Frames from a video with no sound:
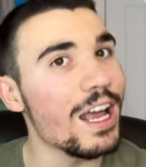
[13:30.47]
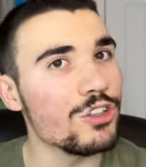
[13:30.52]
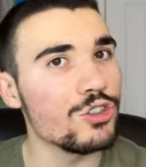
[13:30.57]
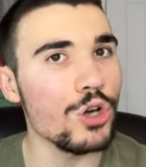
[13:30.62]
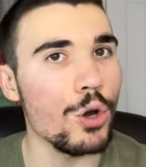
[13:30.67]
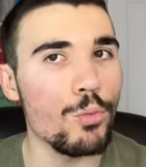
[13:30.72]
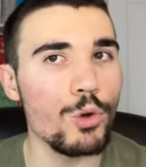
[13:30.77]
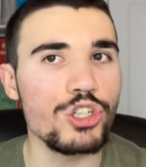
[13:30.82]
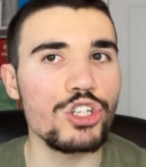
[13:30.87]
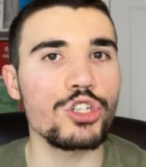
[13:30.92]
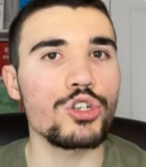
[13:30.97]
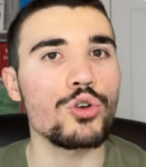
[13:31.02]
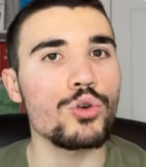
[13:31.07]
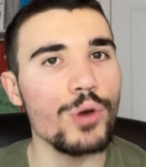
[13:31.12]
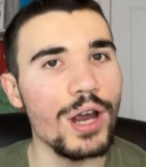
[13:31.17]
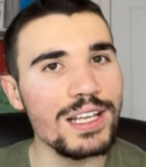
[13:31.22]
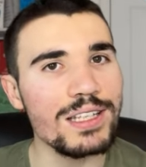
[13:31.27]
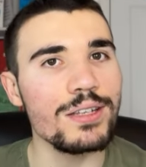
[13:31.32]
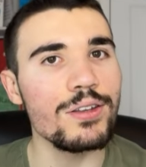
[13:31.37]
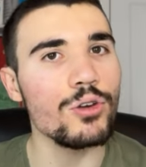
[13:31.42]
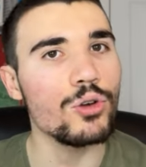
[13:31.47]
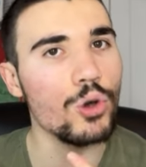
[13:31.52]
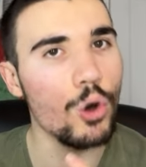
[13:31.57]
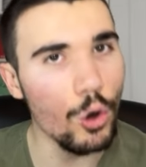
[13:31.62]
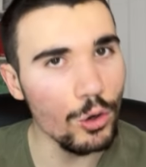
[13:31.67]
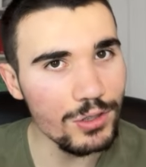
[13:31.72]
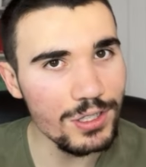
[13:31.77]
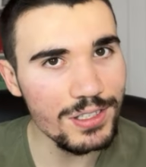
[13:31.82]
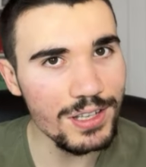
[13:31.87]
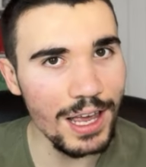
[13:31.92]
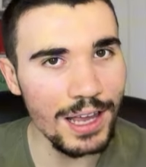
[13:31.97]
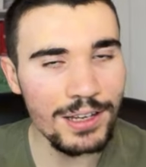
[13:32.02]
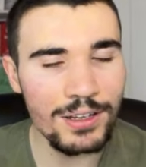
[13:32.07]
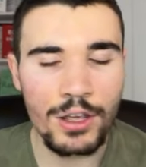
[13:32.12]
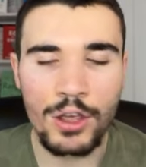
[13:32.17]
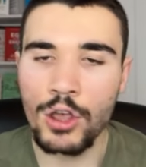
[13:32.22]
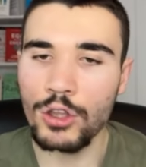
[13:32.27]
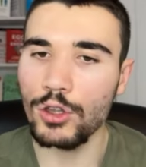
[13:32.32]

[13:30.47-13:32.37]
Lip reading: job, which is creating the content,